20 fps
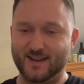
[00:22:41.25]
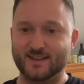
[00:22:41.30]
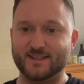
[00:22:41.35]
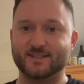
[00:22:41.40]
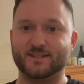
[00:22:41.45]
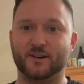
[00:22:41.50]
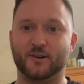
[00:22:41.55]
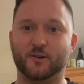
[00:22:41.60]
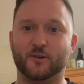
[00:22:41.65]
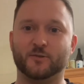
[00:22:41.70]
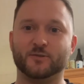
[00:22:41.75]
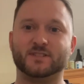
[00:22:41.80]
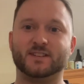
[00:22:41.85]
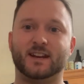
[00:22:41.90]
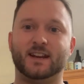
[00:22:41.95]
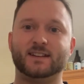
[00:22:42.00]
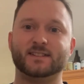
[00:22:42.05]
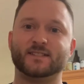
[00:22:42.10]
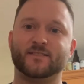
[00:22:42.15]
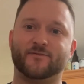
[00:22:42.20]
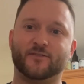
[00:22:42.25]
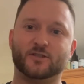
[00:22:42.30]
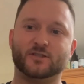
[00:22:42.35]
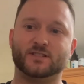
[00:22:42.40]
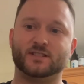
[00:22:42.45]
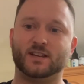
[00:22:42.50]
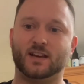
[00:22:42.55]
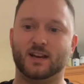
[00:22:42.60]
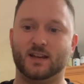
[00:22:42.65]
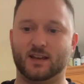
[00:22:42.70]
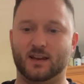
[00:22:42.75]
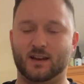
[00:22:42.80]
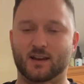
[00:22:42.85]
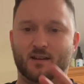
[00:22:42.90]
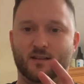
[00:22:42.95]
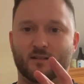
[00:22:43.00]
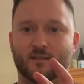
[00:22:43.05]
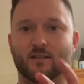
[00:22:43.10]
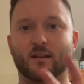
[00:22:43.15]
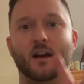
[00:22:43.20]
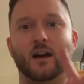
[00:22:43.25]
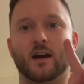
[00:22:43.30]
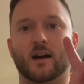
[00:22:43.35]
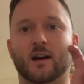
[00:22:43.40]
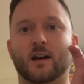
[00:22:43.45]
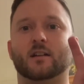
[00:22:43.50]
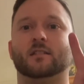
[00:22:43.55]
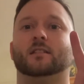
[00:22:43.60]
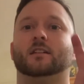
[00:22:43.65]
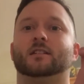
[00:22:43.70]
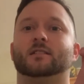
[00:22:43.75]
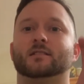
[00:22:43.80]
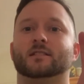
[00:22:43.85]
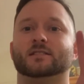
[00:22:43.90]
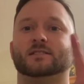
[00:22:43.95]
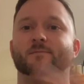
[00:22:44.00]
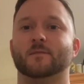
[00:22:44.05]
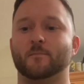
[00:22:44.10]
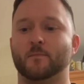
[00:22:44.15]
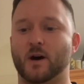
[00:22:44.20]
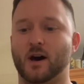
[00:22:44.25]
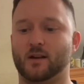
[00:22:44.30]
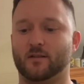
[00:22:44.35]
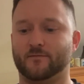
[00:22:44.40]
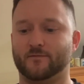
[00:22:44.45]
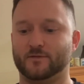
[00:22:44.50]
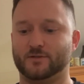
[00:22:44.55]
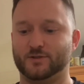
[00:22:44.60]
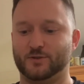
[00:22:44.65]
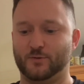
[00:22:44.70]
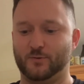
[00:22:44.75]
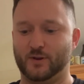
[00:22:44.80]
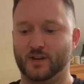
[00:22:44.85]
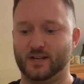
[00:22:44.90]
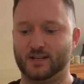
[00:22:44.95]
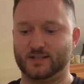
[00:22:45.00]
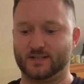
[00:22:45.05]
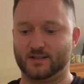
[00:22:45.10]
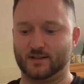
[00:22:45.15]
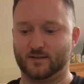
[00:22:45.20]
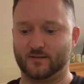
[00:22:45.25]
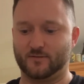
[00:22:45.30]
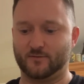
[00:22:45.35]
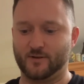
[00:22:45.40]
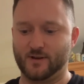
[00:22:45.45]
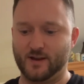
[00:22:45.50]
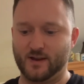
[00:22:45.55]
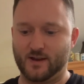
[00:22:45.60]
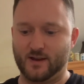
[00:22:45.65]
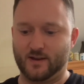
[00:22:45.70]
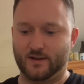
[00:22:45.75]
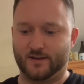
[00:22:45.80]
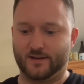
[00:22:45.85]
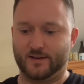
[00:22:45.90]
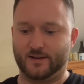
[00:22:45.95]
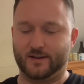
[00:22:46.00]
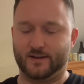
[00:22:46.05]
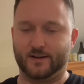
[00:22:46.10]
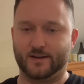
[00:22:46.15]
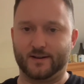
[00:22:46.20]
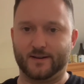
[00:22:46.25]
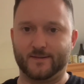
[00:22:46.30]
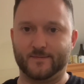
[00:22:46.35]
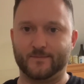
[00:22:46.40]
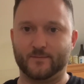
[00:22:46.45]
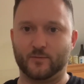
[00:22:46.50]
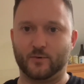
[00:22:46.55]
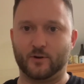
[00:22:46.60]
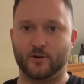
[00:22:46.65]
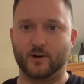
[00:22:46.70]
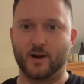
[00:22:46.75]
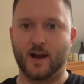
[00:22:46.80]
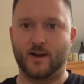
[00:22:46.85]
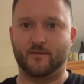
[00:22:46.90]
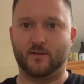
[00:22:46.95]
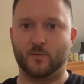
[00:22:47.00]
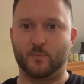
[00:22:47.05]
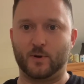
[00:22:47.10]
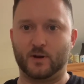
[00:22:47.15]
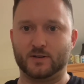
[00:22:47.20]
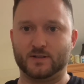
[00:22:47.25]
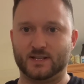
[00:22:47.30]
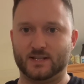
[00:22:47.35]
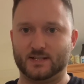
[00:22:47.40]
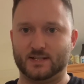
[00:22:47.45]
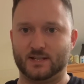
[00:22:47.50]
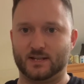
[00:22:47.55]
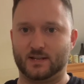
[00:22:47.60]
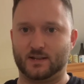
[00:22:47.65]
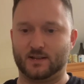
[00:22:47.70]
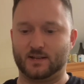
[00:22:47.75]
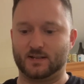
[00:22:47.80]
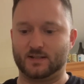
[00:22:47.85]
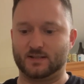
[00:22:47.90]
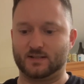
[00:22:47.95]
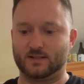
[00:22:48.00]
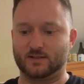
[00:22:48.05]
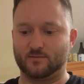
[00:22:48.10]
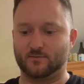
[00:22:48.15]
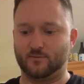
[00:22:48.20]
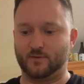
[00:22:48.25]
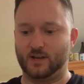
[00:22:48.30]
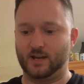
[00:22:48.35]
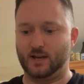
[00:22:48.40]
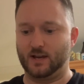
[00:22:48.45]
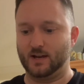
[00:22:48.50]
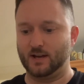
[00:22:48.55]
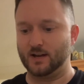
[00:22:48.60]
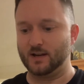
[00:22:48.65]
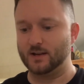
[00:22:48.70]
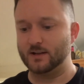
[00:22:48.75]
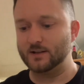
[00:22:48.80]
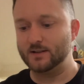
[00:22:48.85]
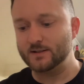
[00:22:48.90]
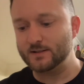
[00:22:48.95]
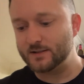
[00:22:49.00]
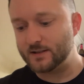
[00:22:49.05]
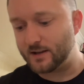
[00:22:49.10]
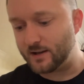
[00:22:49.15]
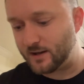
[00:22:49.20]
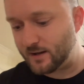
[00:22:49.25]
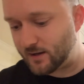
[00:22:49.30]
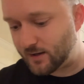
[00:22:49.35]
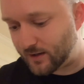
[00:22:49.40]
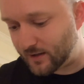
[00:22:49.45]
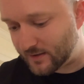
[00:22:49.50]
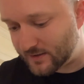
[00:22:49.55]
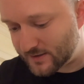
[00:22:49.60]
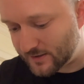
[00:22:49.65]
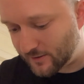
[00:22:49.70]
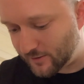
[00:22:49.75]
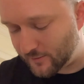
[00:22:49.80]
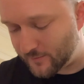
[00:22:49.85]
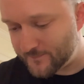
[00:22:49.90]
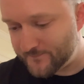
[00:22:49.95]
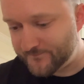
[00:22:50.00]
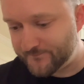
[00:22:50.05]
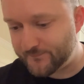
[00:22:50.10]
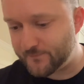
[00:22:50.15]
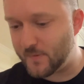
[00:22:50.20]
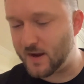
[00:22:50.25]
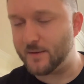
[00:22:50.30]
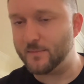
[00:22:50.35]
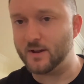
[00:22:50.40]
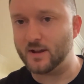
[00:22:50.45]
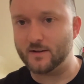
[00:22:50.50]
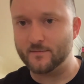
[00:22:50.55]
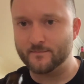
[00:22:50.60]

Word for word: So today's the first day, like it's been bottled for 2 weeks, so we're having a beer tasting this weekend, so maybe